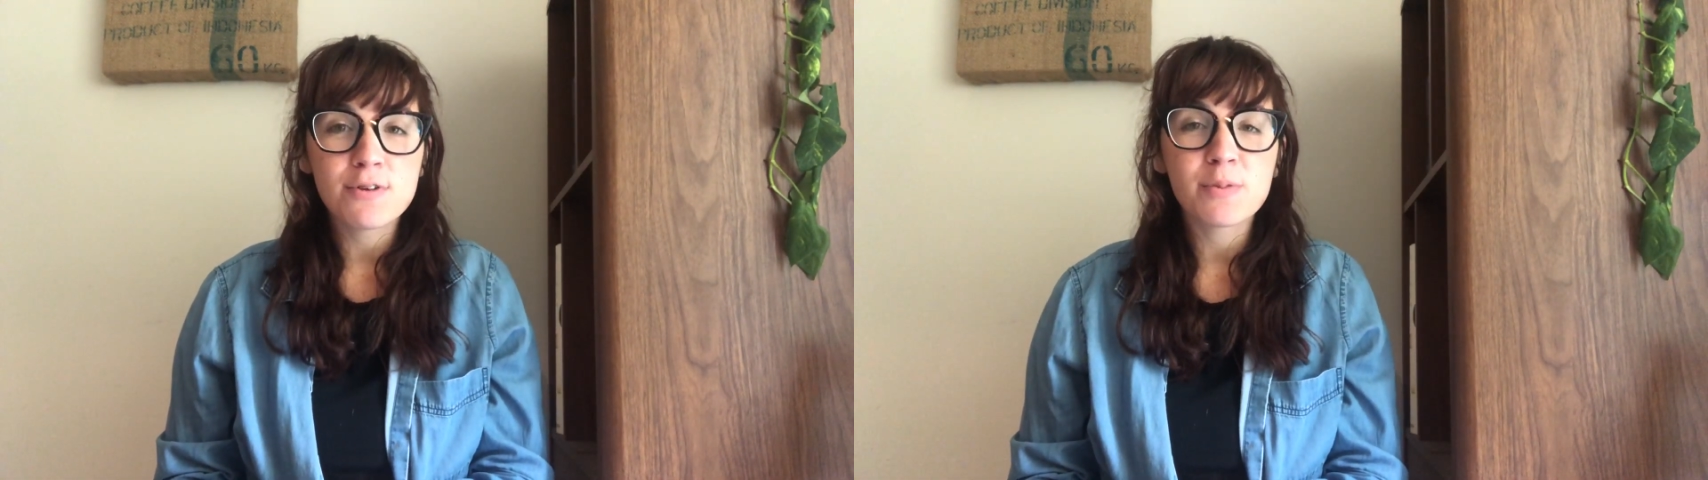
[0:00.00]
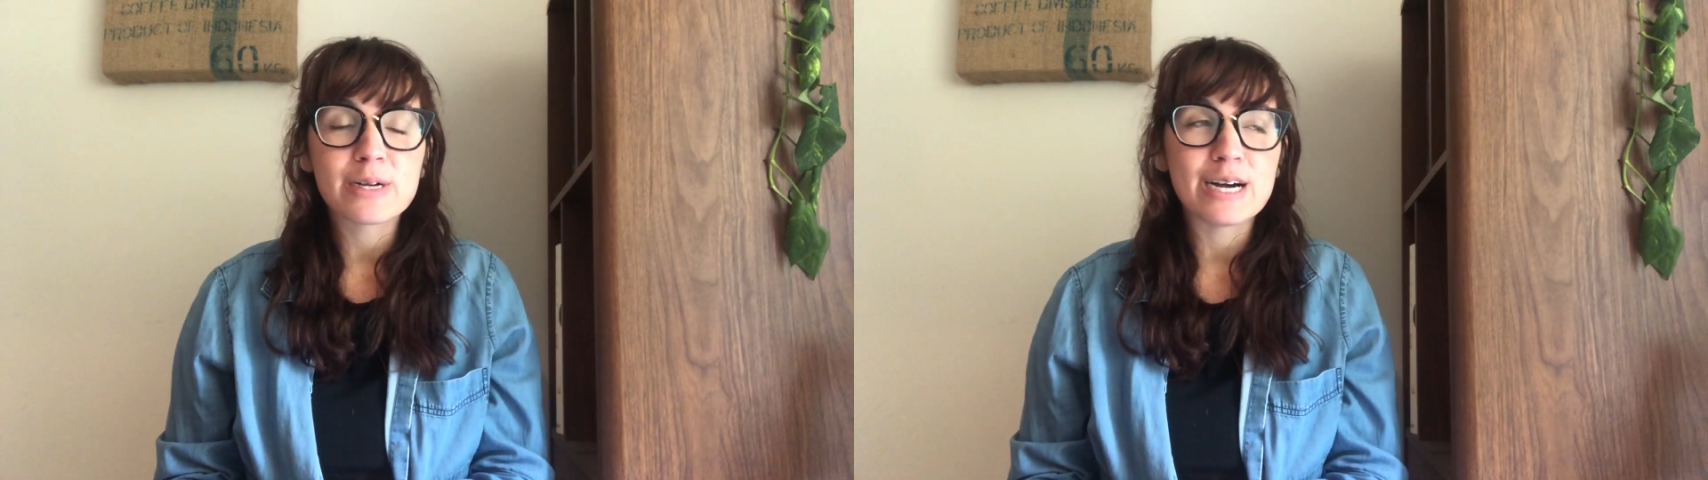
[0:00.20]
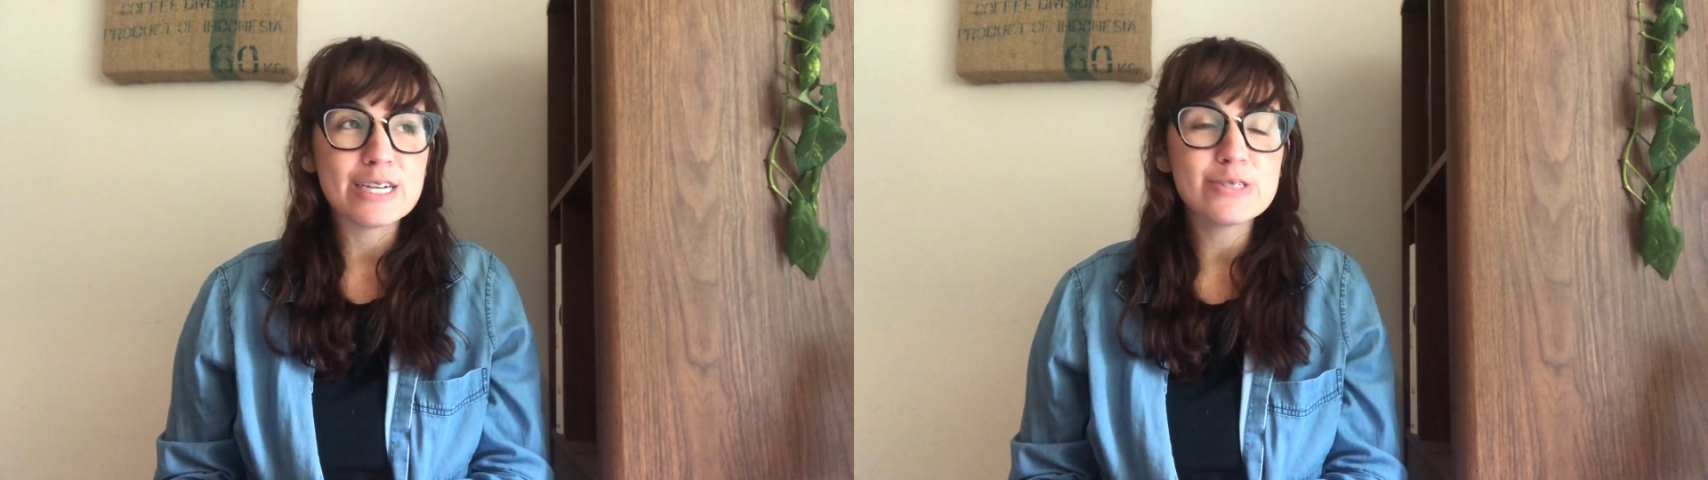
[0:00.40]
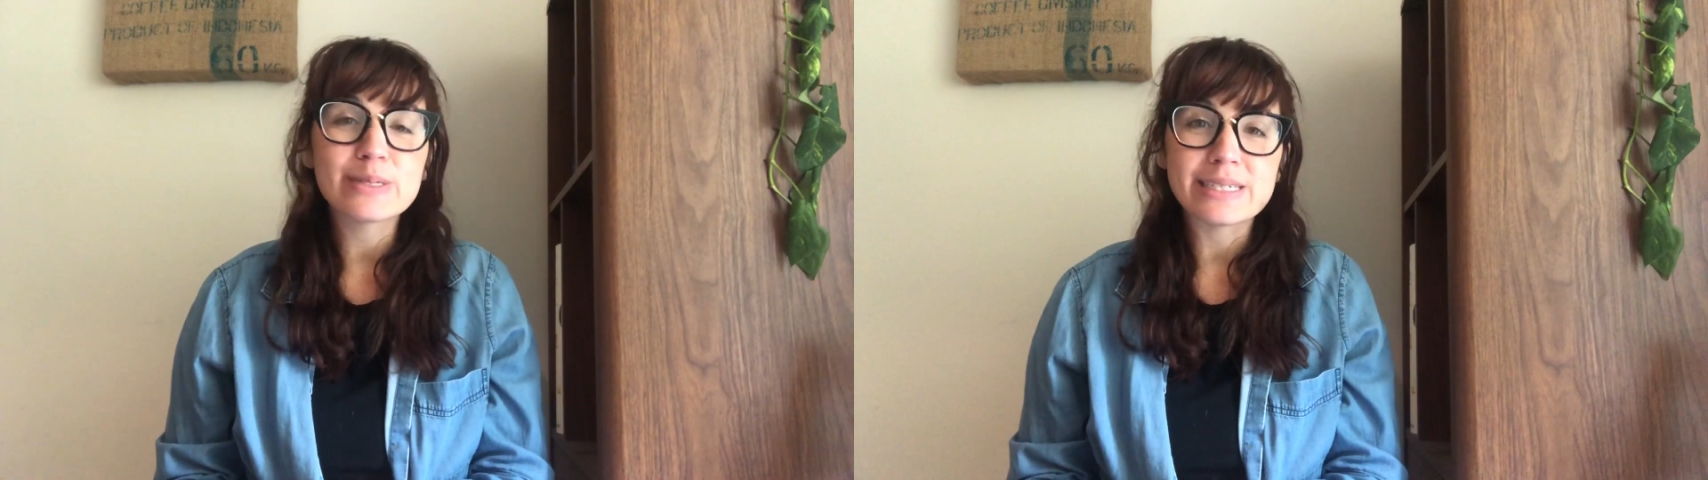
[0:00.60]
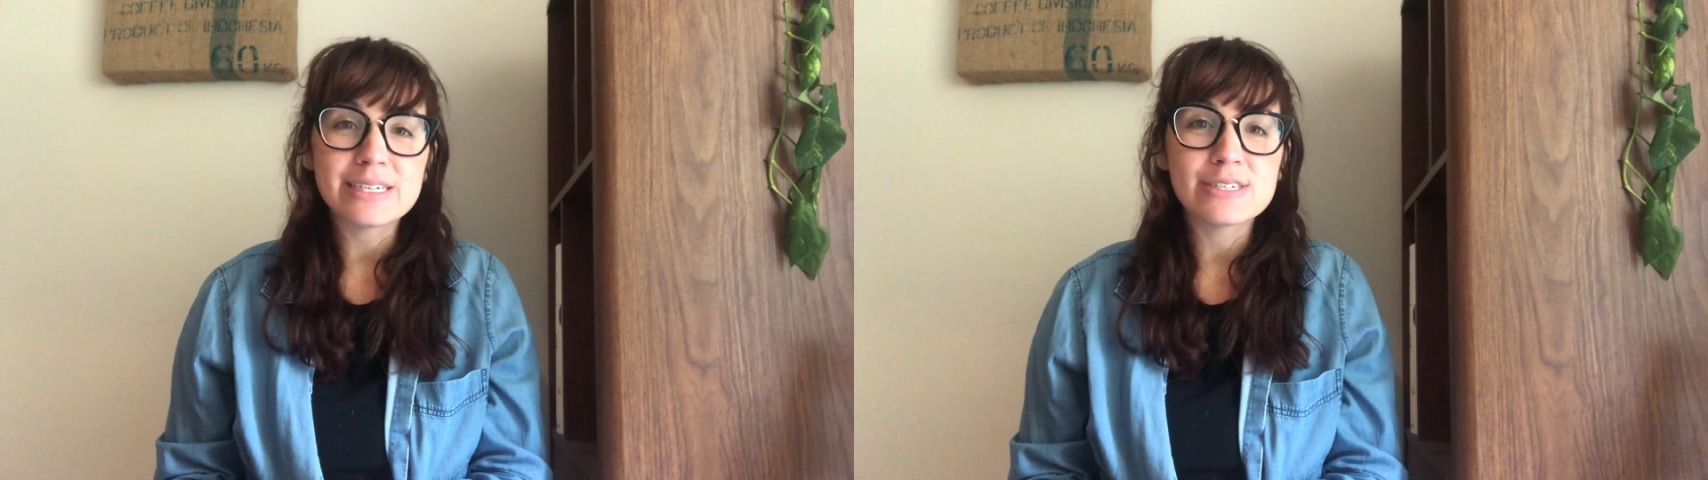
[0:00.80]
for
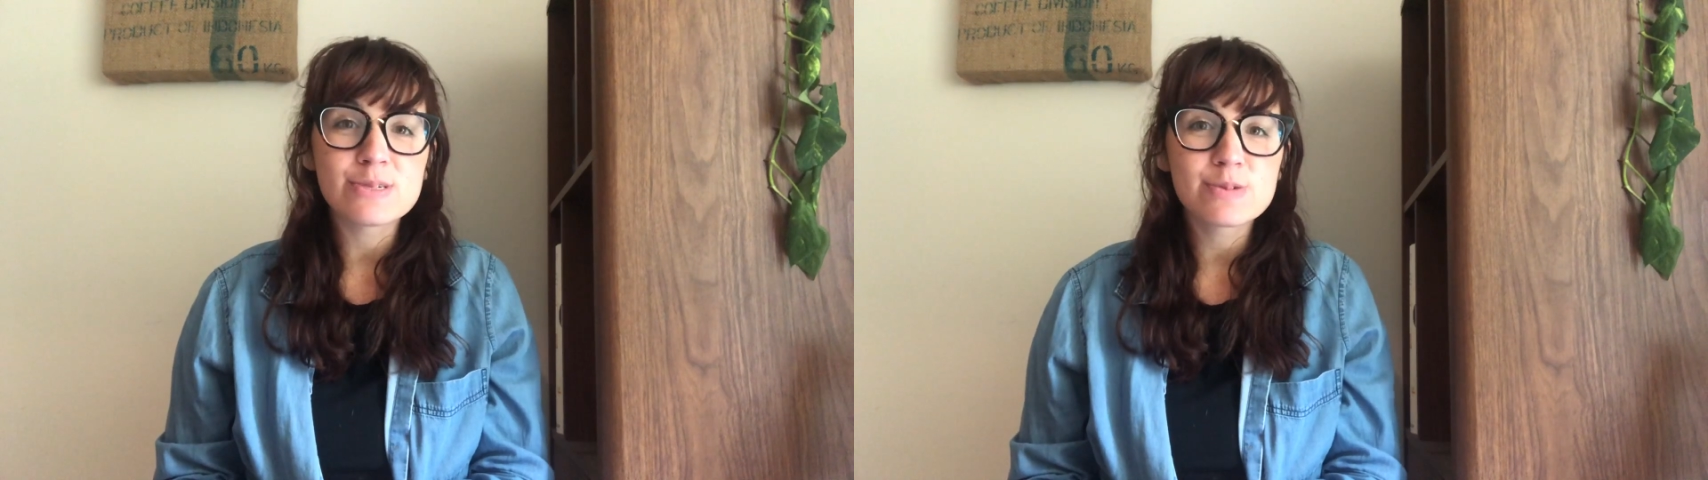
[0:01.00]
100 years,